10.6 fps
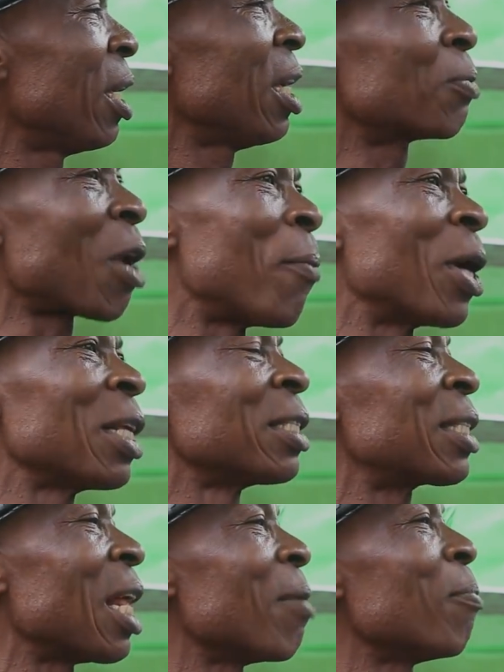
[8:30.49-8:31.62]
If somebody is
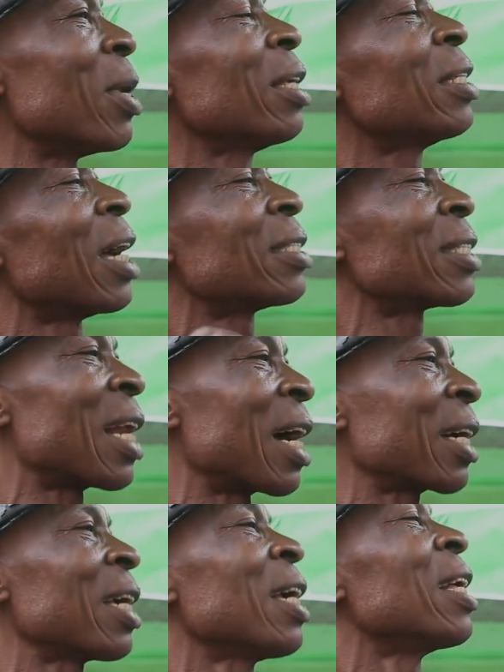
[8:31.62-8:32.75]
telling me that
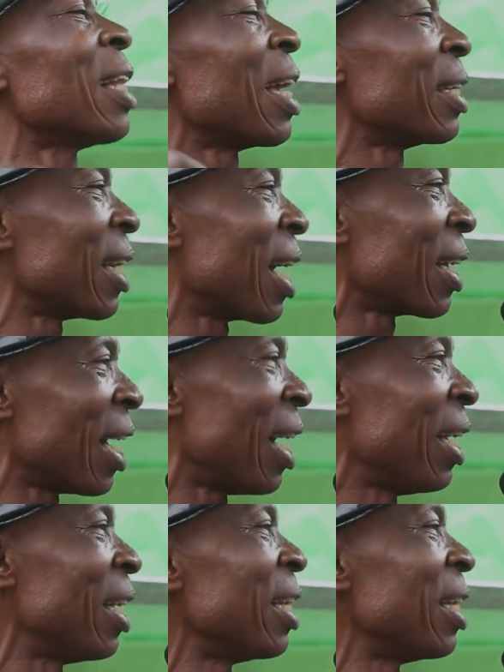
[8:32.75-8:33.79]
Saraki in Nigeria here